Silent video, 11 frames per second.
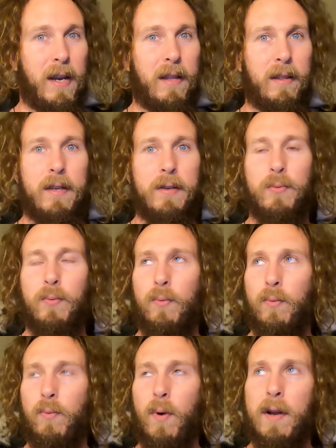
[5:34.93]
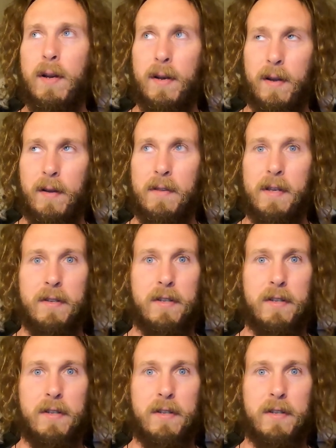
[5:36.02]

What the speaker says: and at least one of these